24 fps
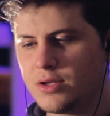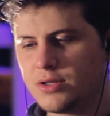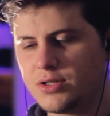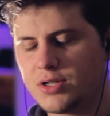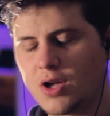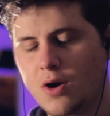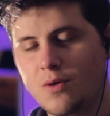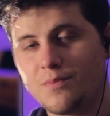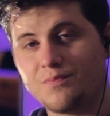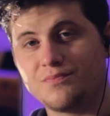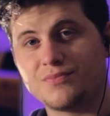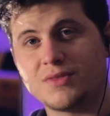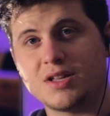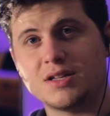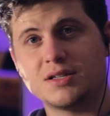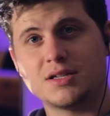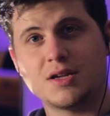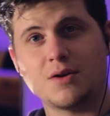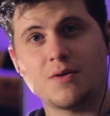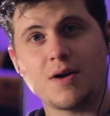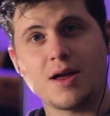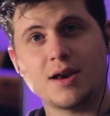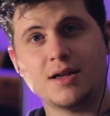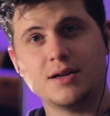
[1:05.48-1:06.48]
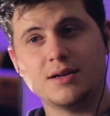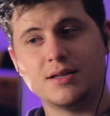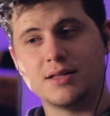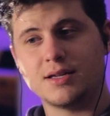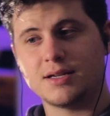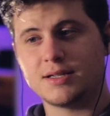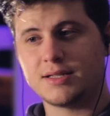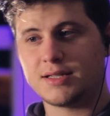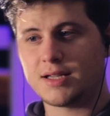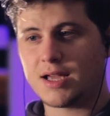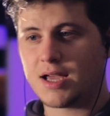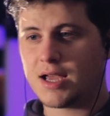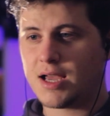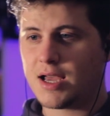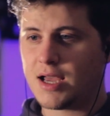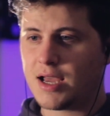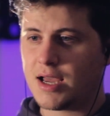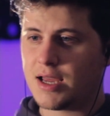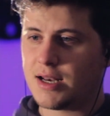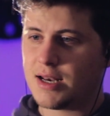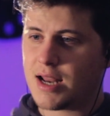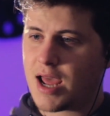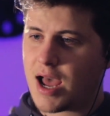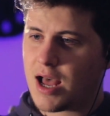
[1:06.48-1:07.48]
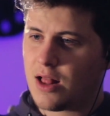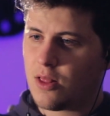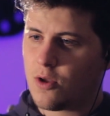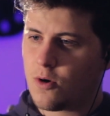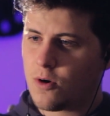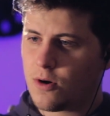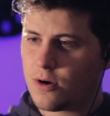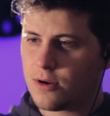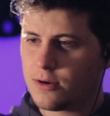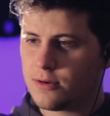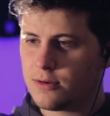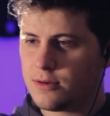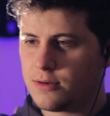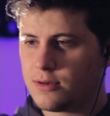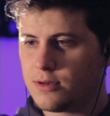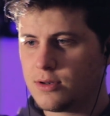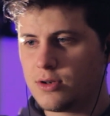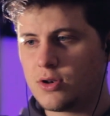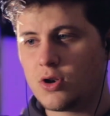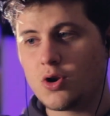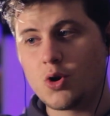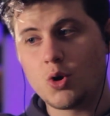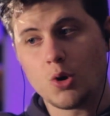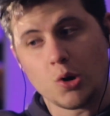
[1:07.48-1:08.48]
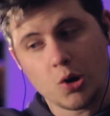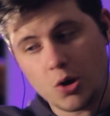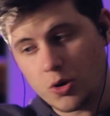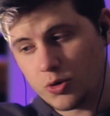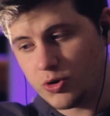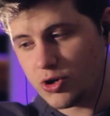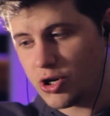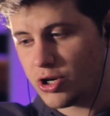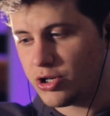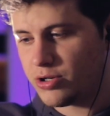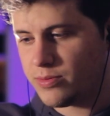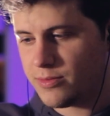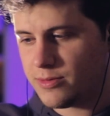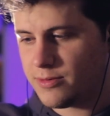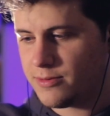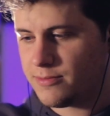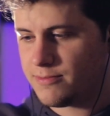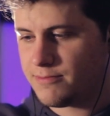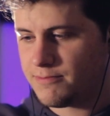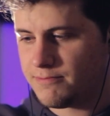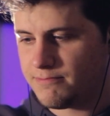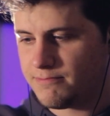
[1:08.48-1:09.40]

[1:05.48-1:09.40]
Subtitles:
So let's get right into this. Niall Horan, No Judgement.